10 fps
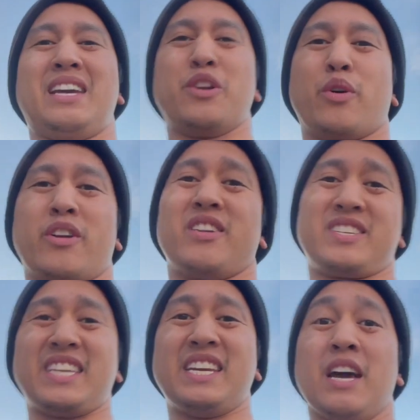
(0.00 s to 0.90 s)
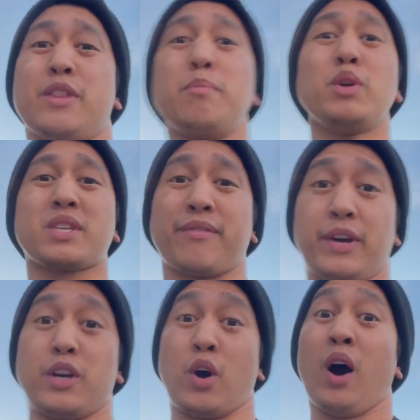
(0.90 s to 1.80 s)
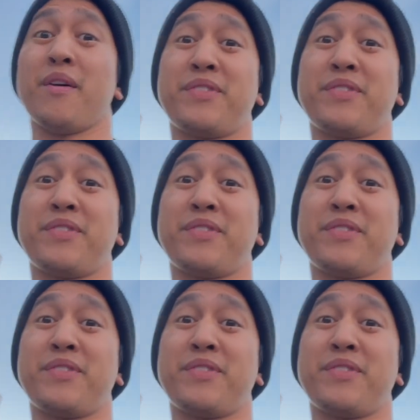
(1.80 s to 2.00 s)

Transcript: in order to see the music video of